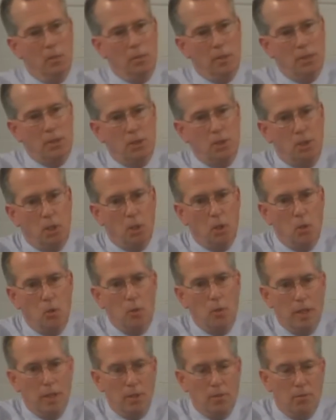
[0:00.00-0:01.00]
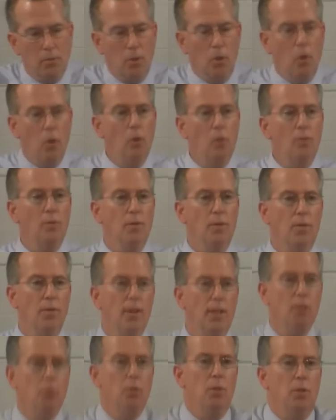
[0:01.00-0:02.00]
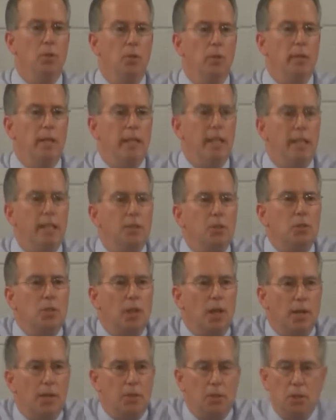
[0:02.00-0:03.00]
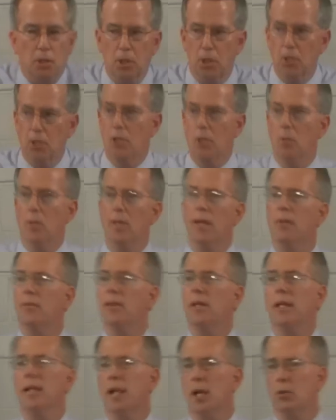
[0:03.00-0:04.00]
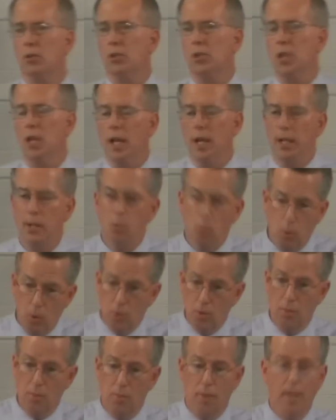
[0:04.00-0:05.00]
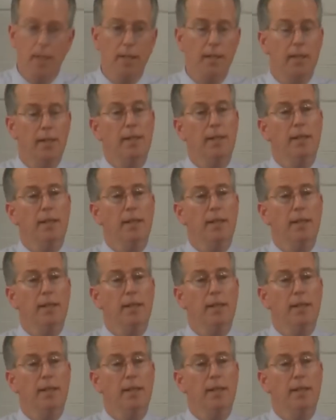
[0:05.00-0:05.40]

be so involved in the things we're doing inside the church that we never get outside or to buy